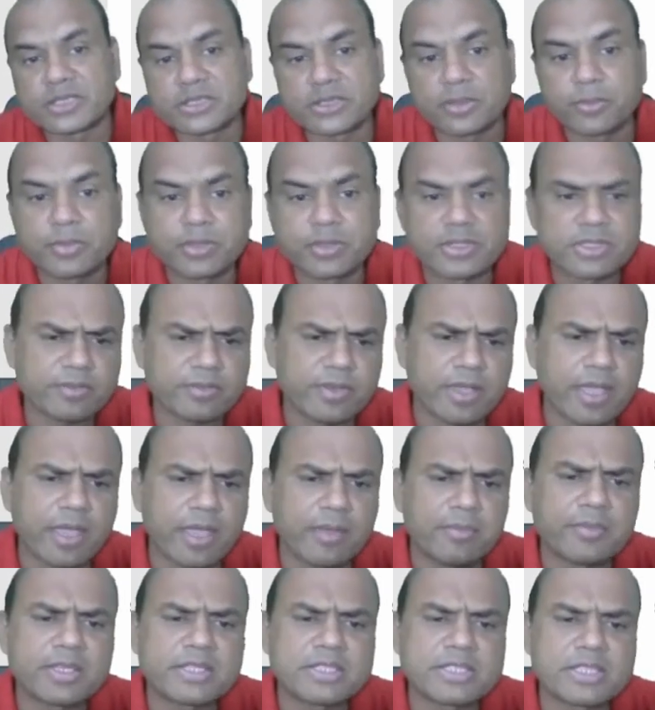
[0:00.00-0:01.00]
Suppose if I
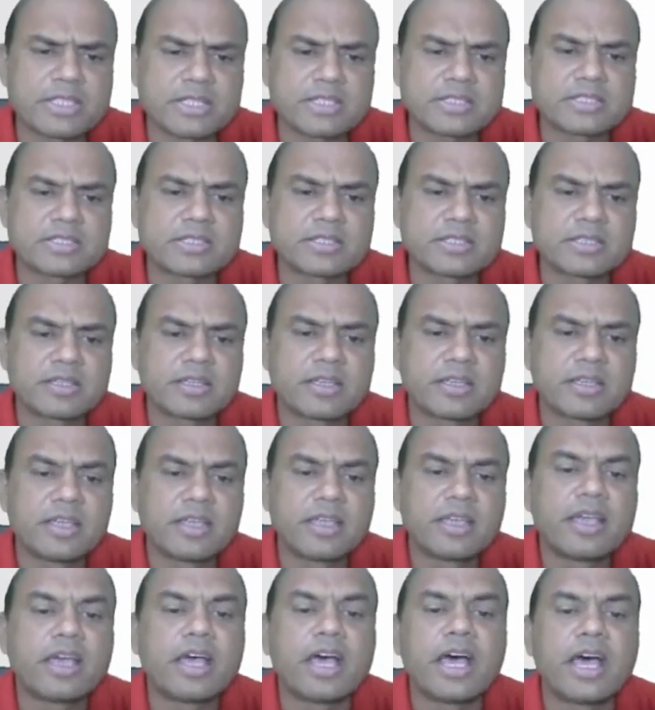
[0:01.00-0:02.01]
am the judge,
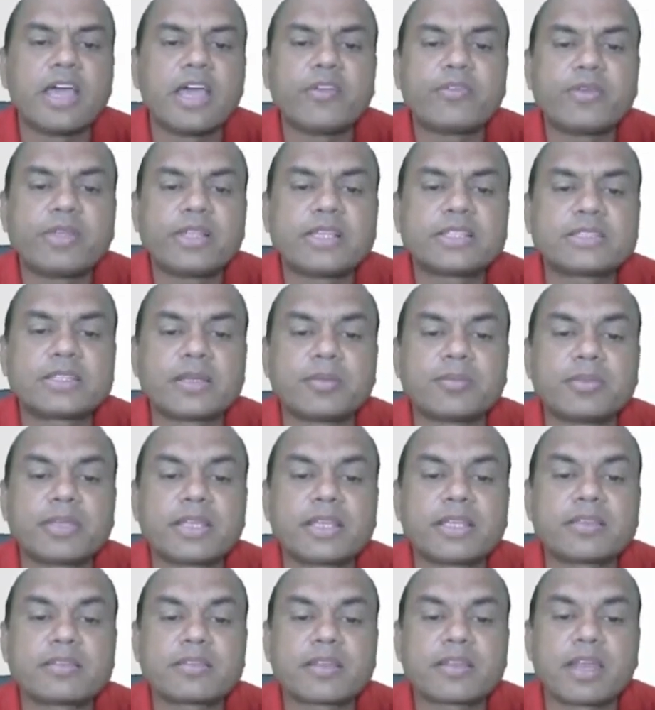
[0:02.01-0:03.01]
I feel something
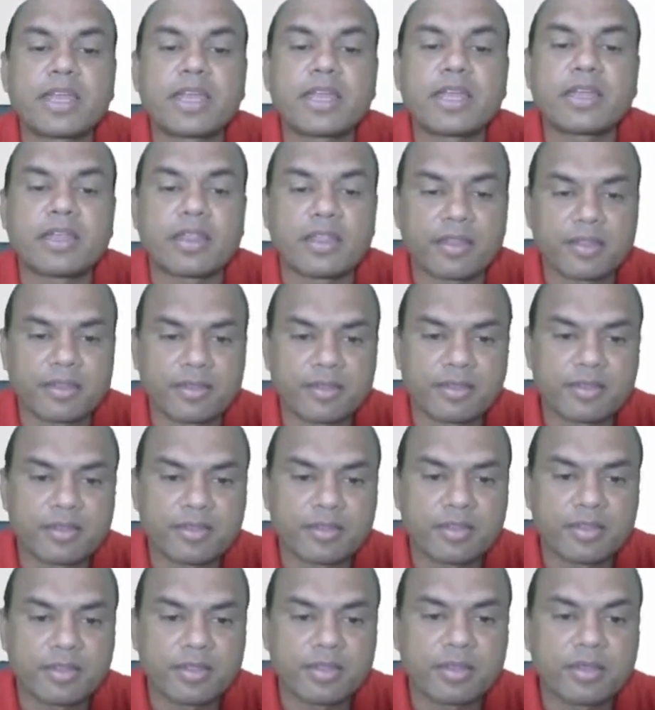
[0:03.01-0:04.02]
is right,
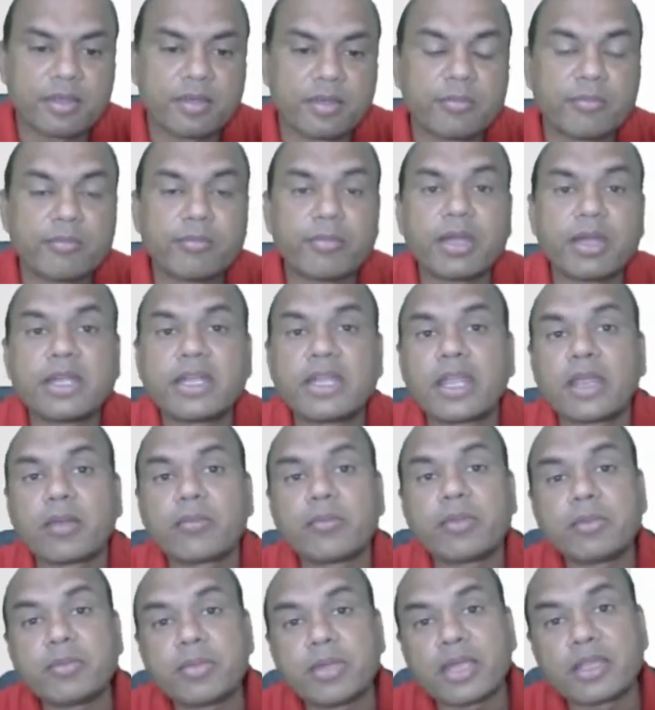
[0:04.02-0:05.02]
but there
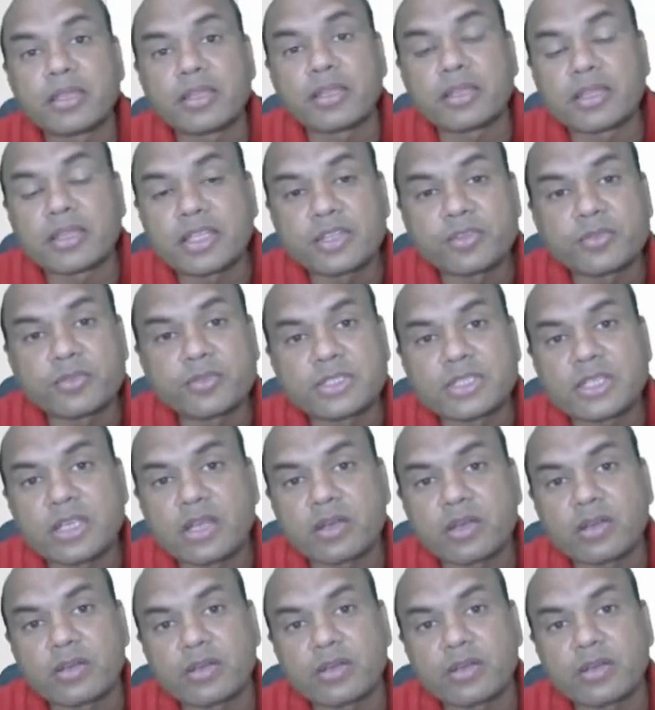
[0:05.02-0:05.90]
may be other things which are